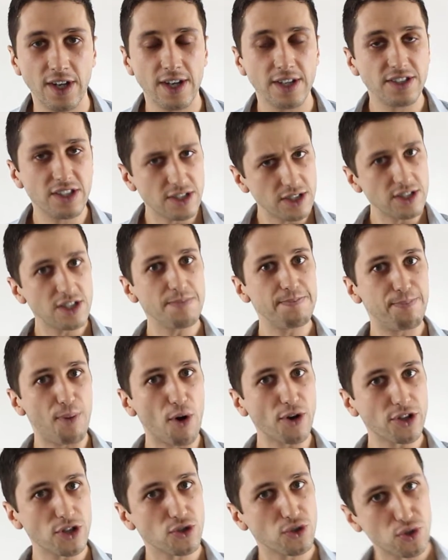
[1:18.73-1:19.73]
This is
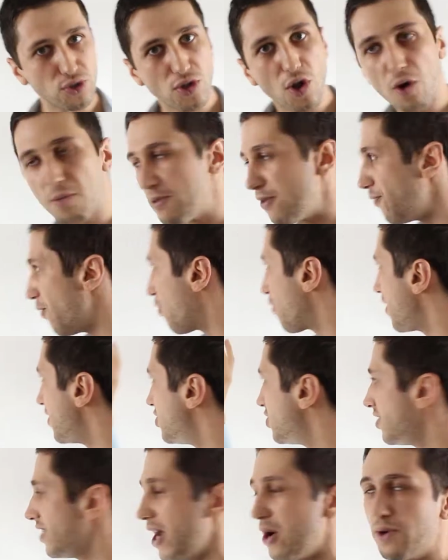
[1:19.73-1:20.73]
important to know before I
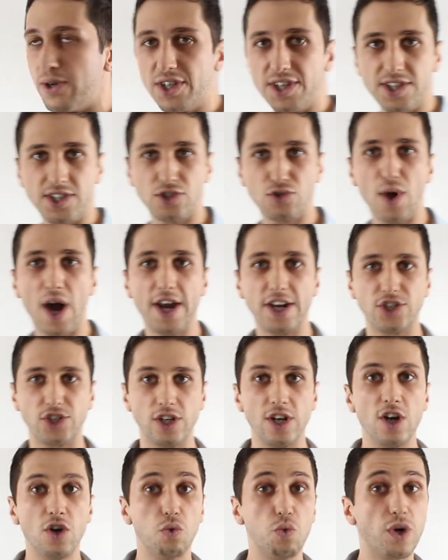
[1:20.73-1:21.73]
tell you the
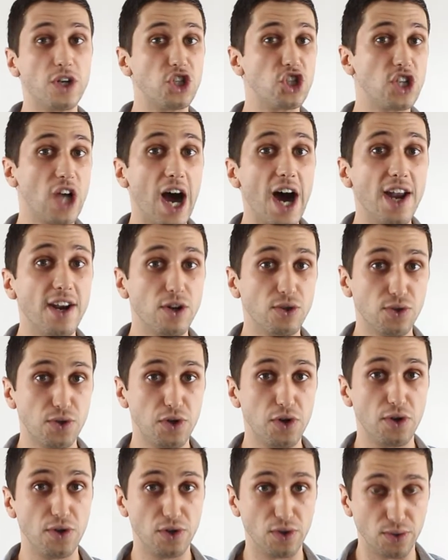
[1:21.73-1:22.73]
strategy. What channel do
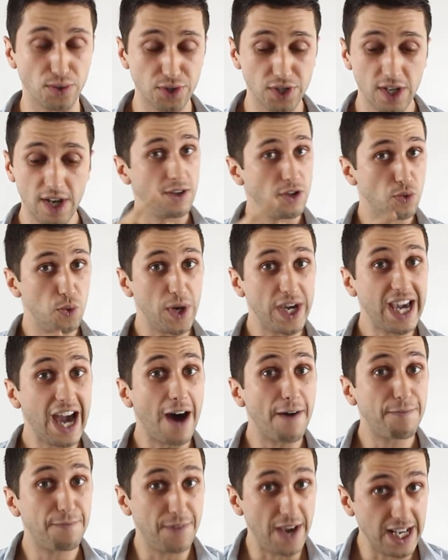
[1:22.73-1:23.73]
you use? We
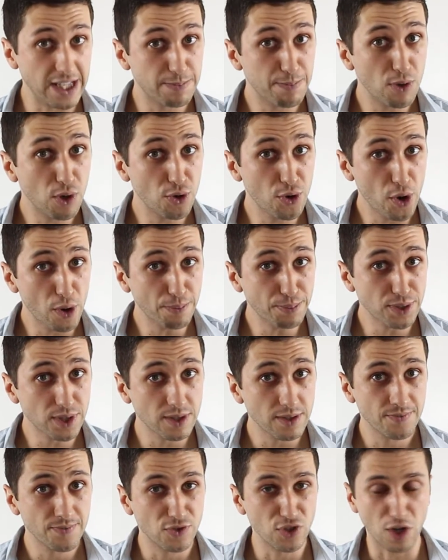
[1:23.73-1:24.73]
have Facebook
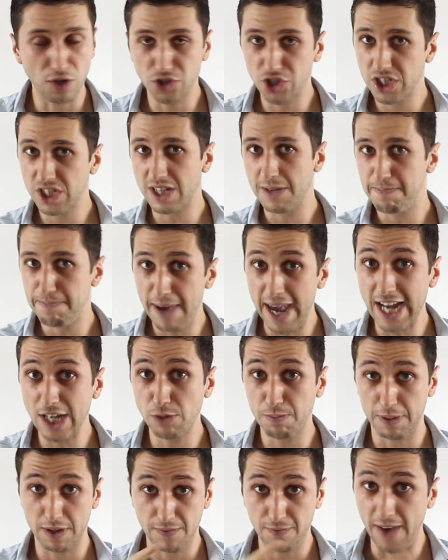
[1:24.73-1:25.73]
groups, not just a
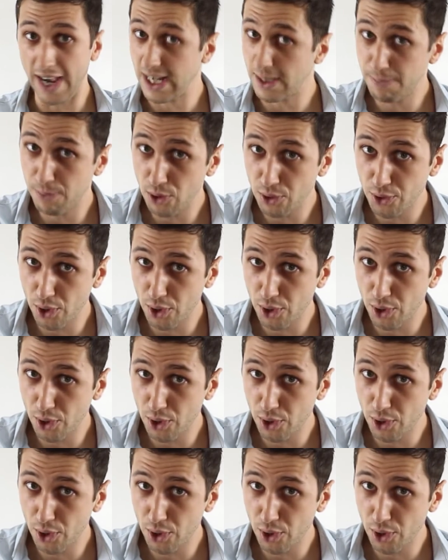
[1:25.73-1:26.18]
page, but Facebook